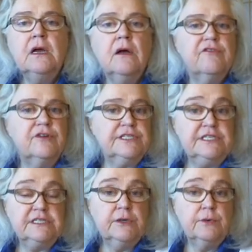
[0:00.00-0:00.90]
For
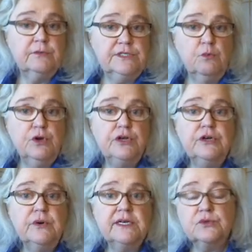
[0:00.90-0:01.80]
instance, someone
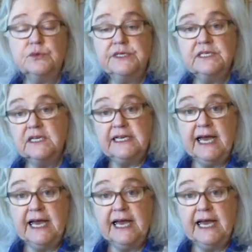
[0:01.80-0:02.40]
who has recently